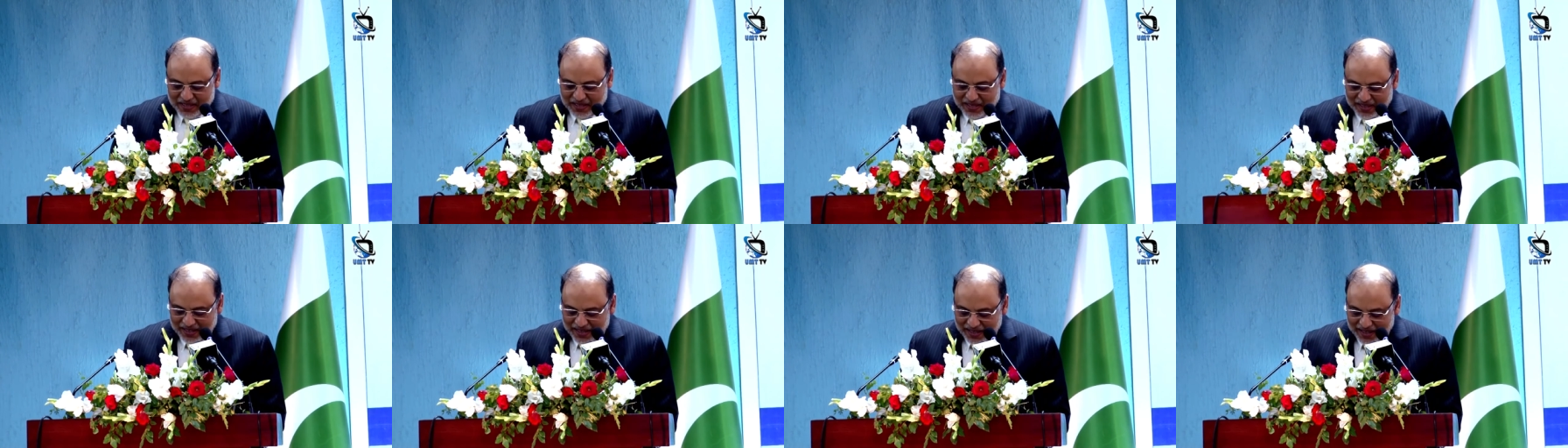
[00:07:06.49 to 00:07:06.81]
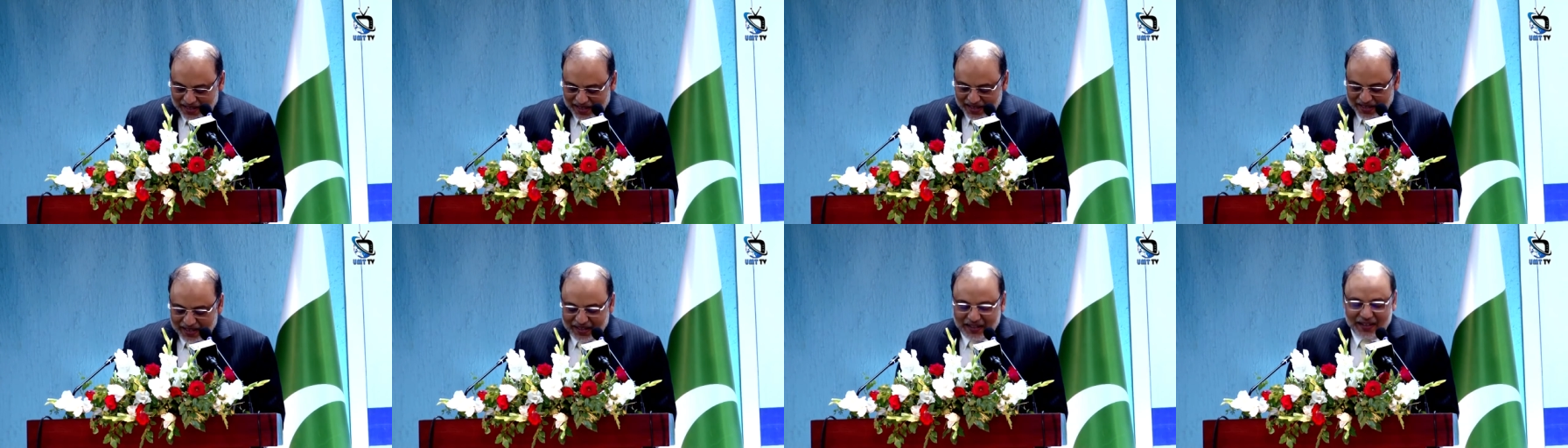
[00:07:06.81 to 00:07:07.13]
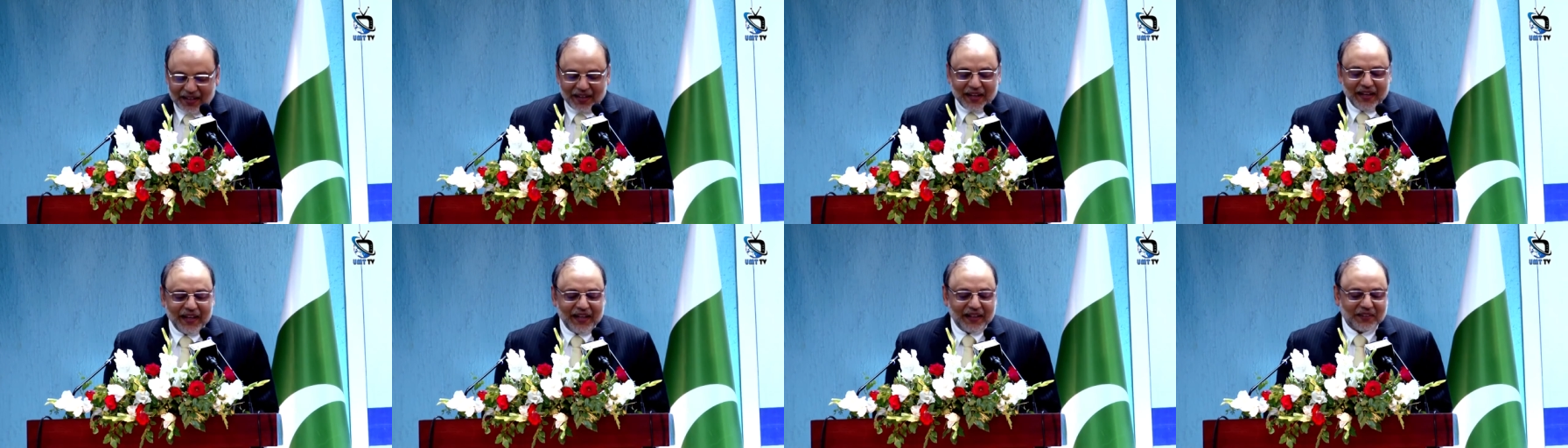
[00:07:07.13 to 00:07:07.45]
Uh,
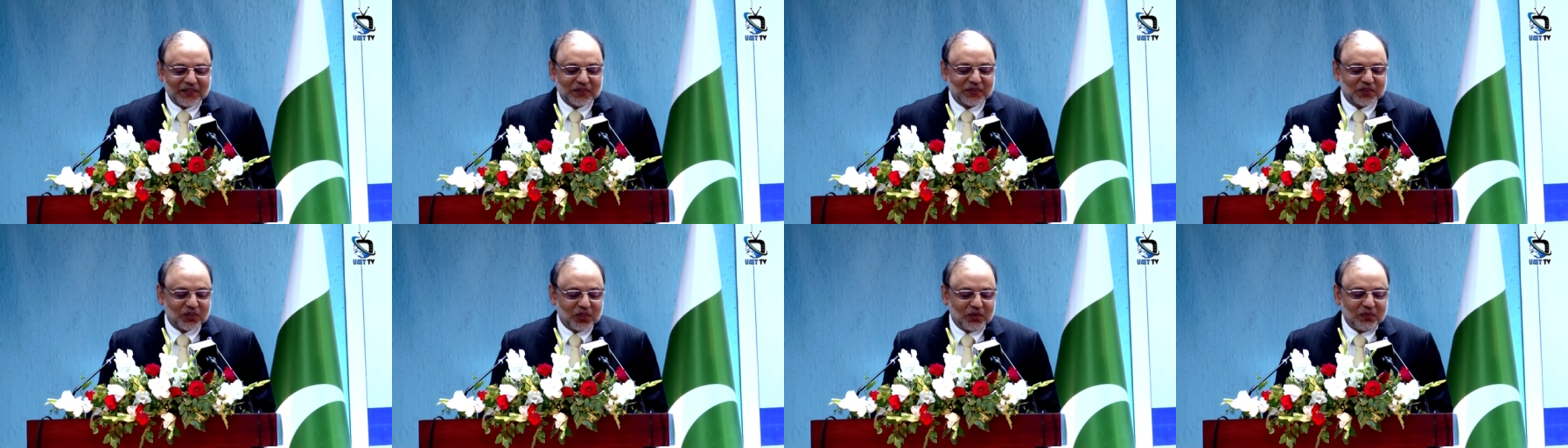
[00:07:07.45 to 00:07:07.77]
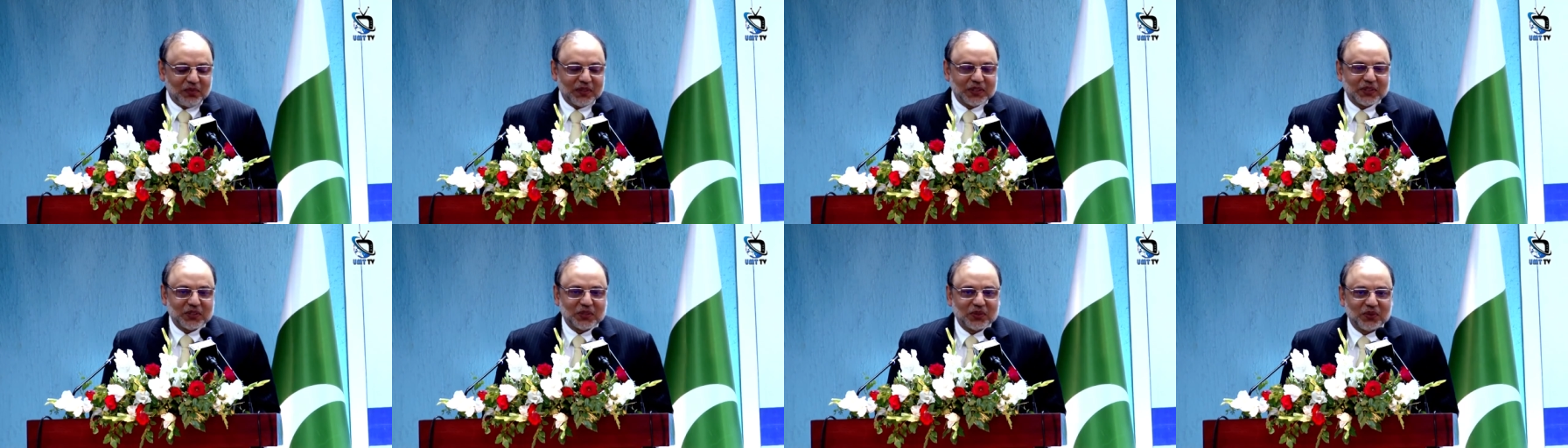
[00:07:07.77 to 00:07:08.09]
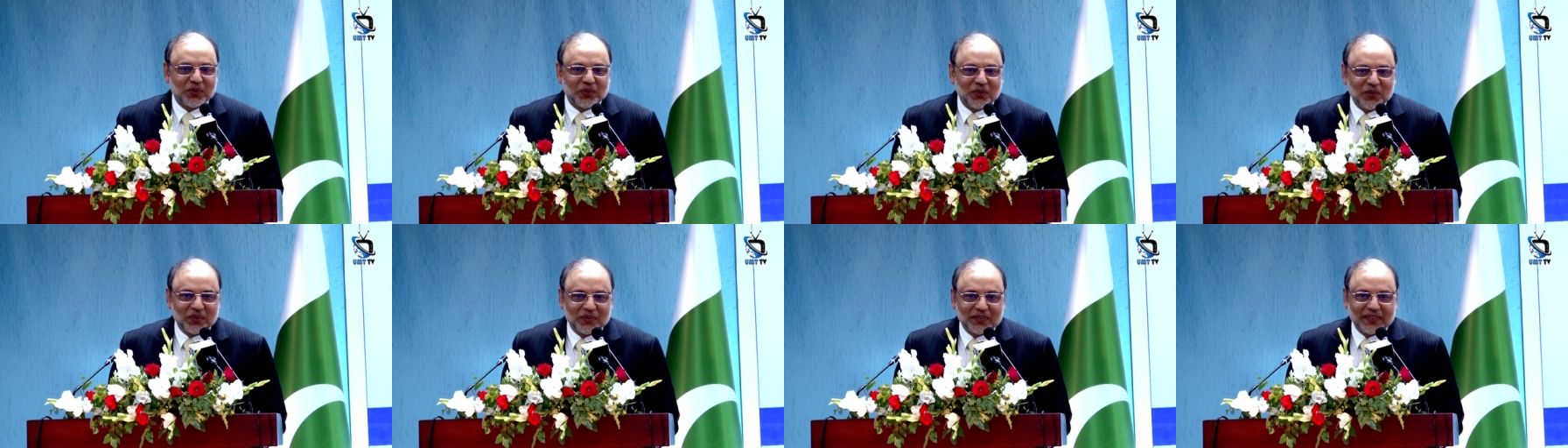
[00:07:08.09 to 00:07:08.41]
so much
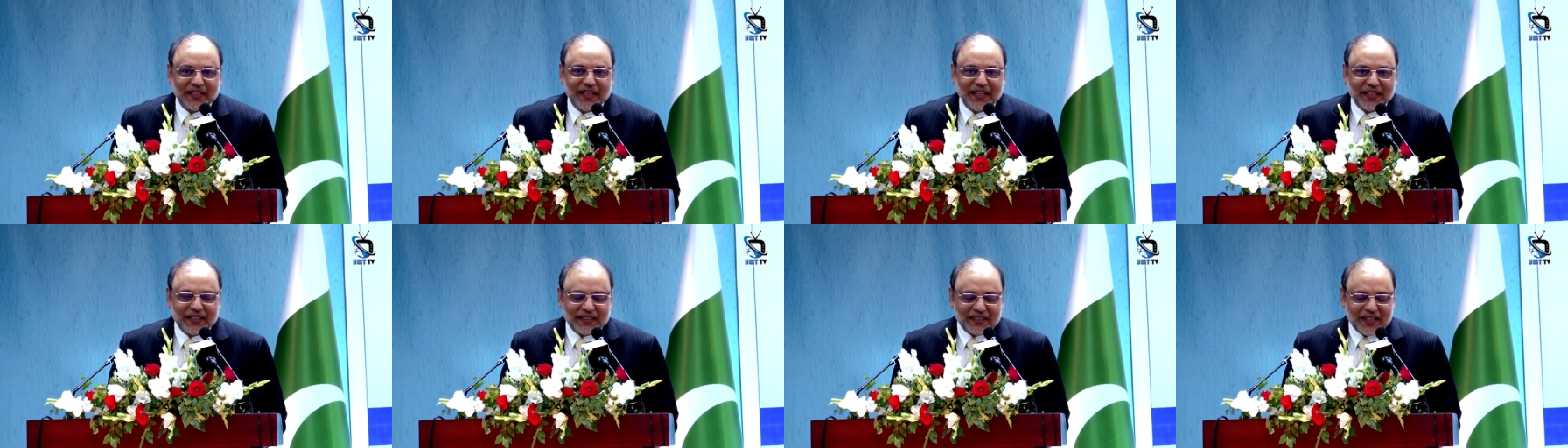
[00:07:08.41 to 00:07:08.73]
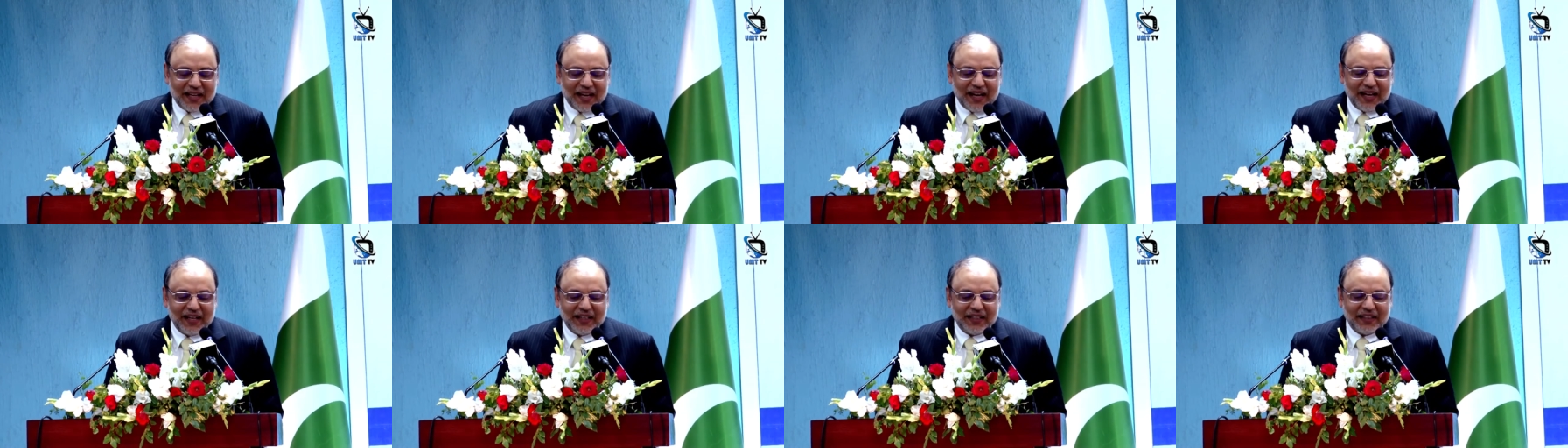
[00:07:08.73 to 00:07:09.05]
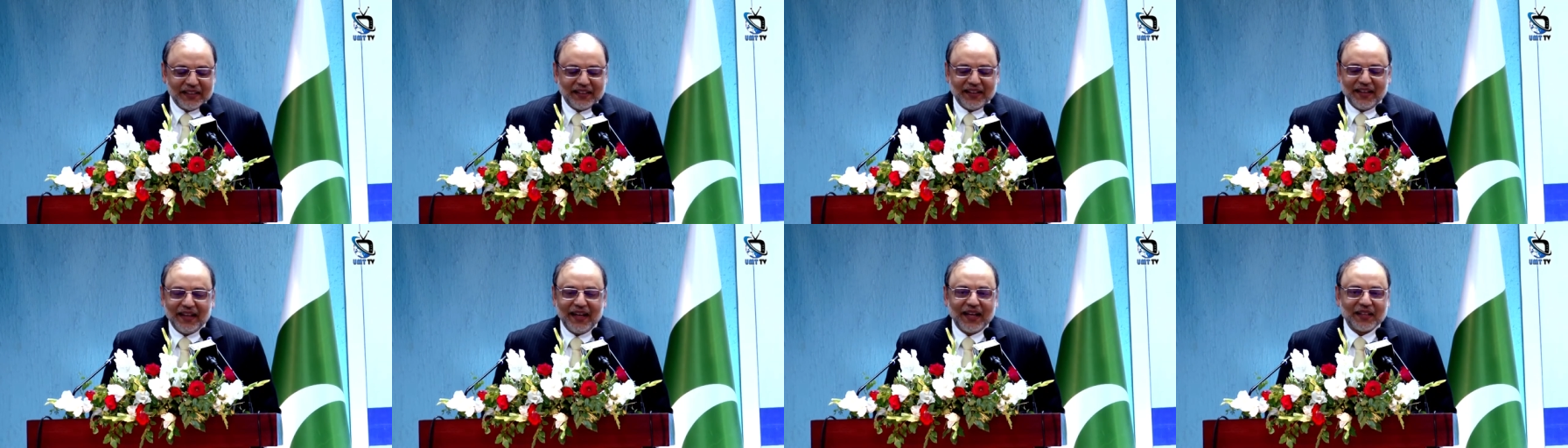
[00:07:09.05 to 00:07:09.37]
so that
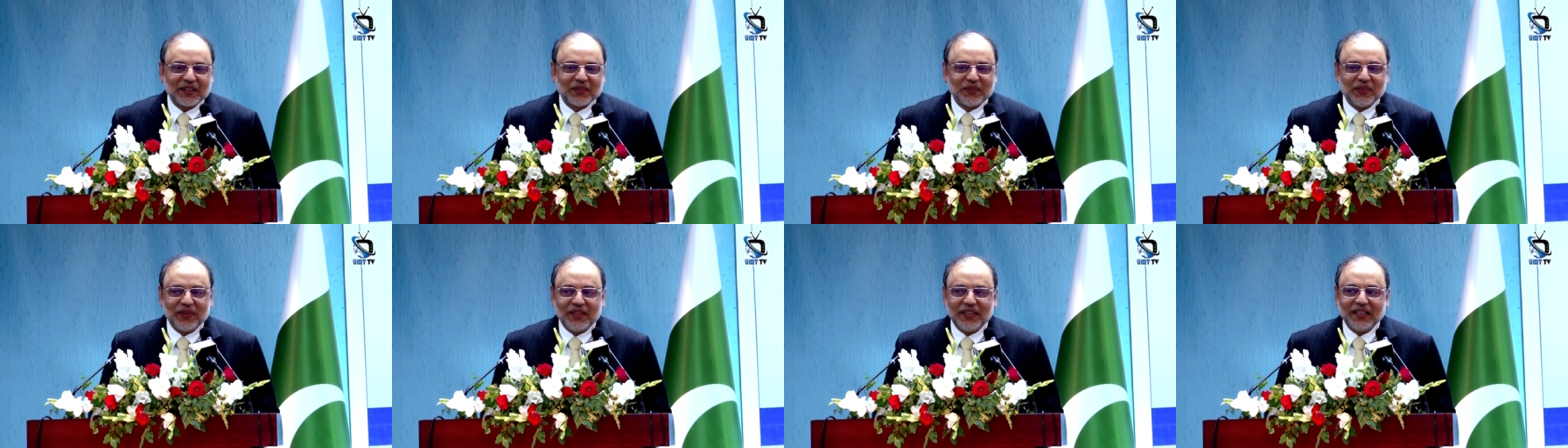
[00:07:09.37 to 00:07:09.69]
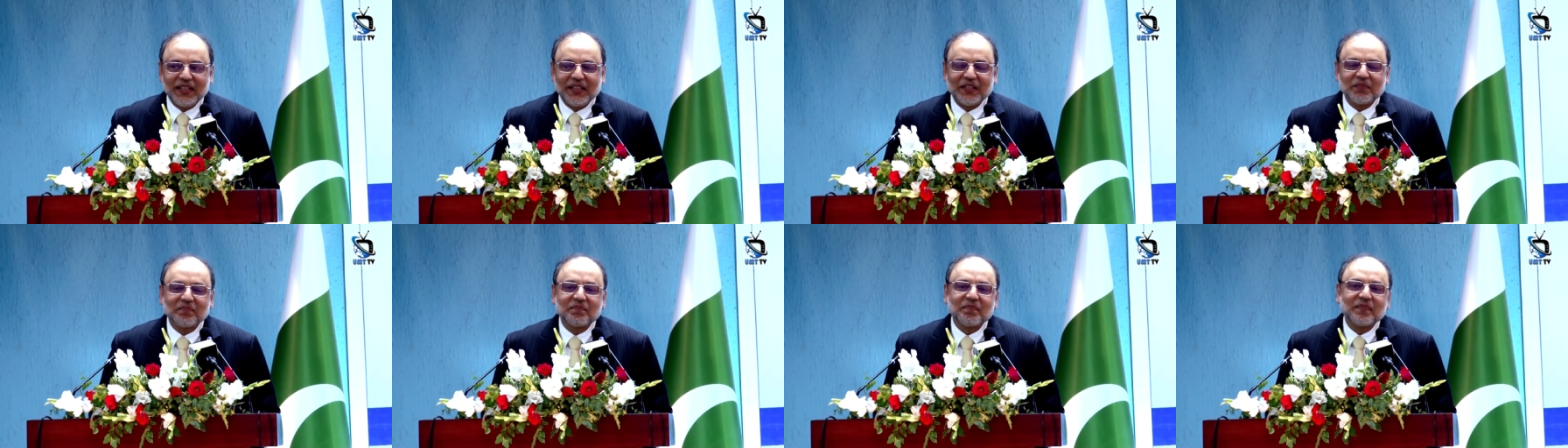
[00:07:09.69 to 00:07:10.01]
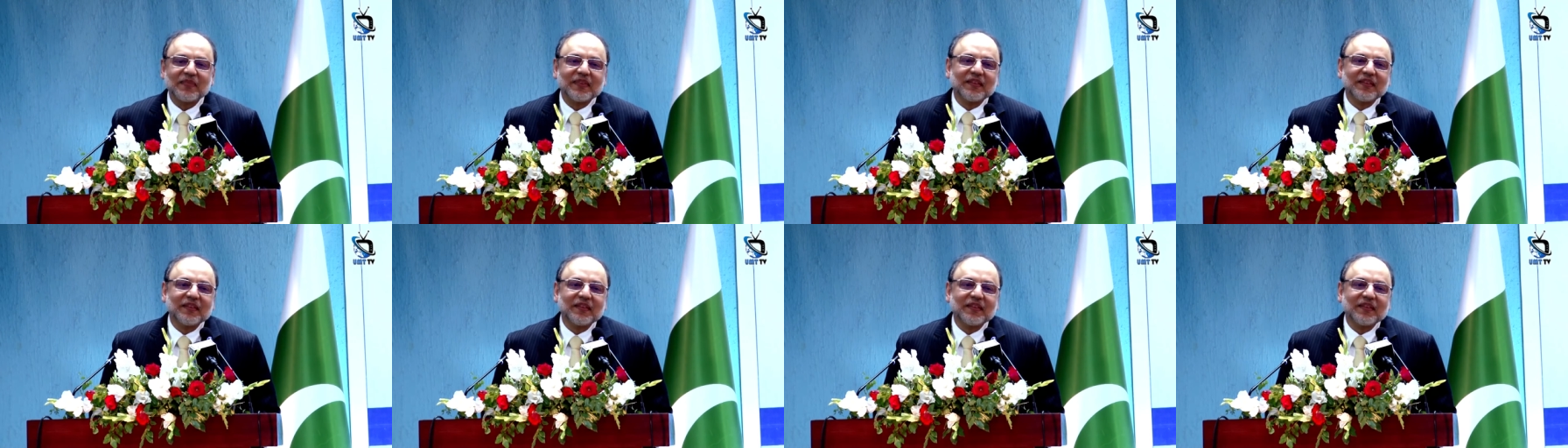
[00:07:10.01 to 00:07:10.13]
I actually